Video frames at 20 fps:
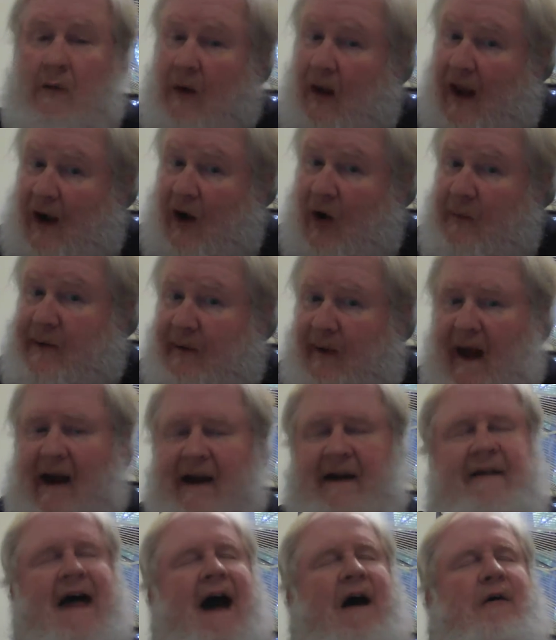Well, I hope you
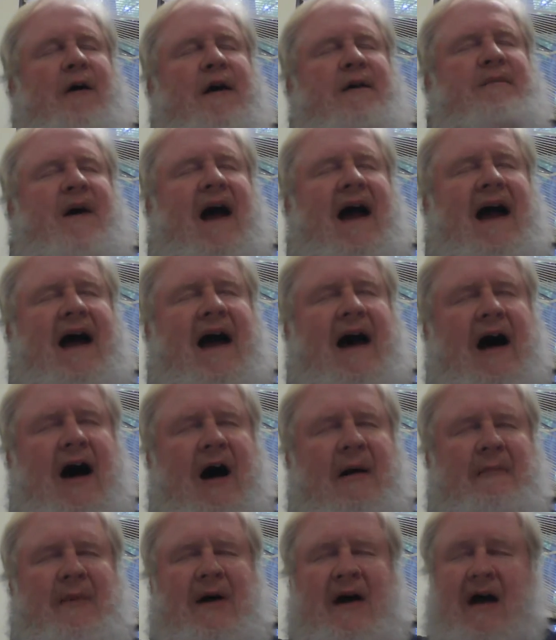liked that
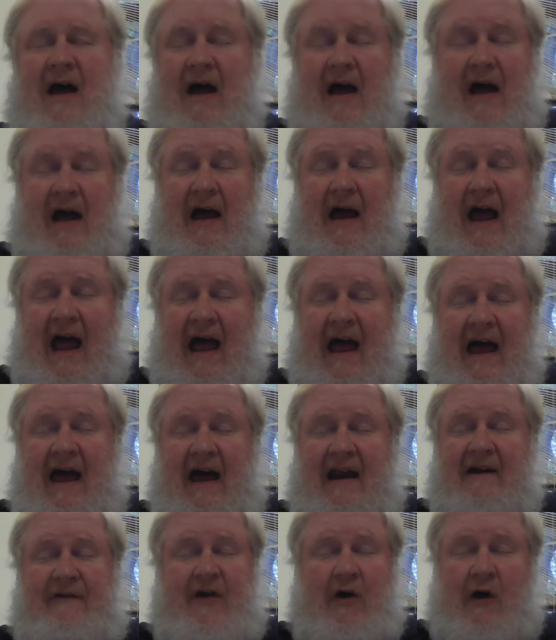one.
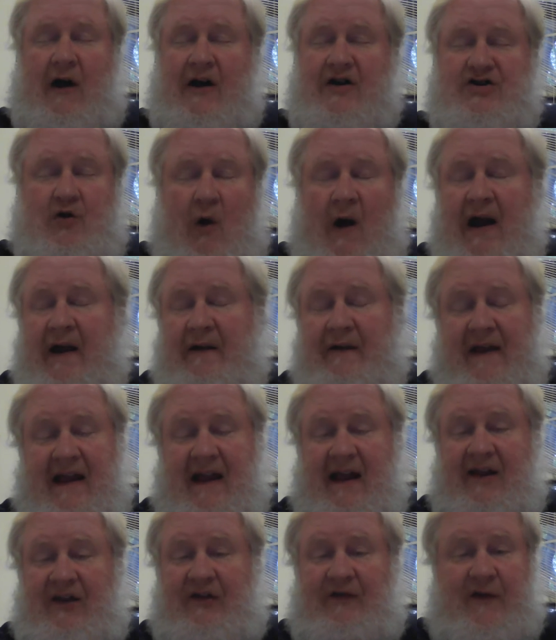And if you're enjoying
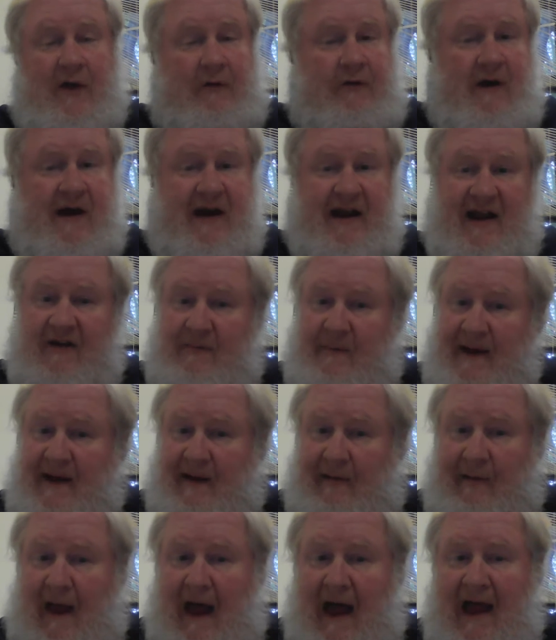these, feel free to give me
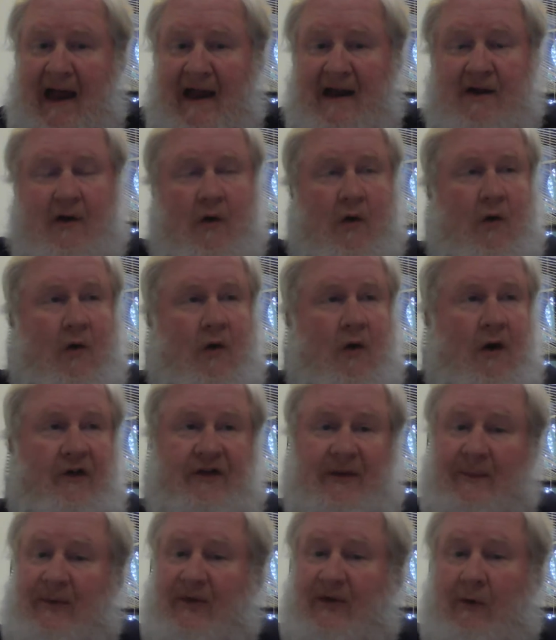a like or
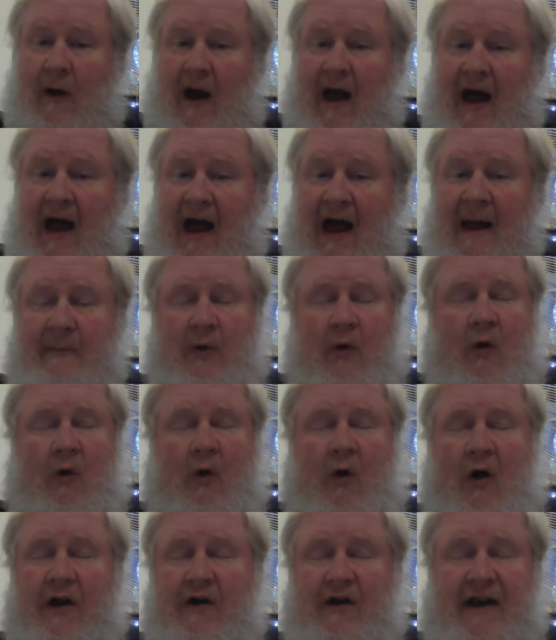subscribe,
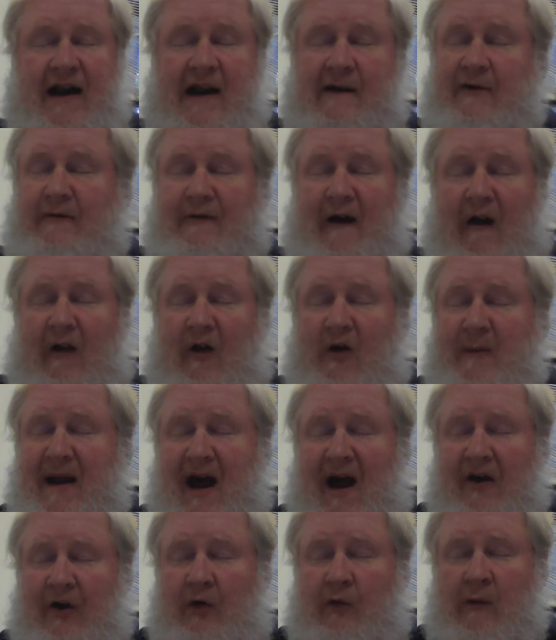or you can even follow
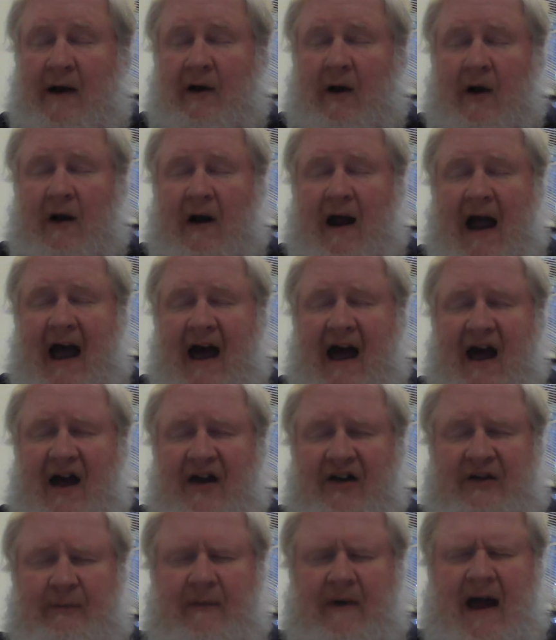me on Twitter
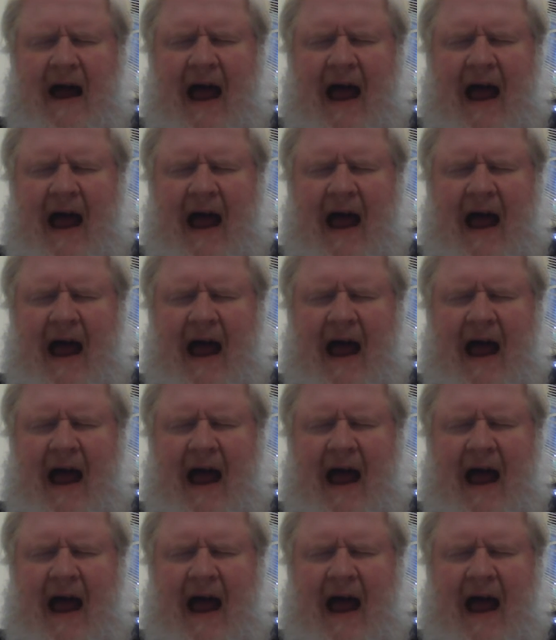as